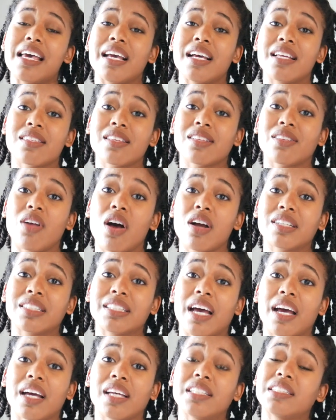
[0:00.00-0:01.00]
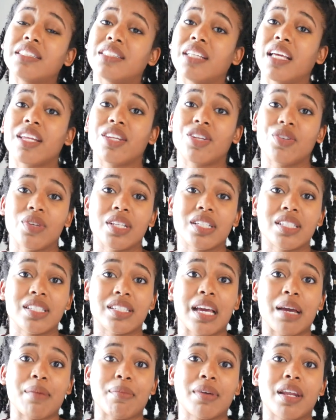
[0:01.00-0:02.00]
it's a long test and you need
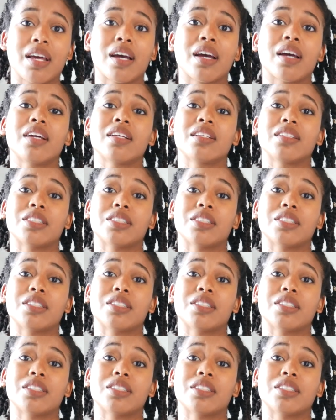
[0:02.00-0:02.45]
stamina.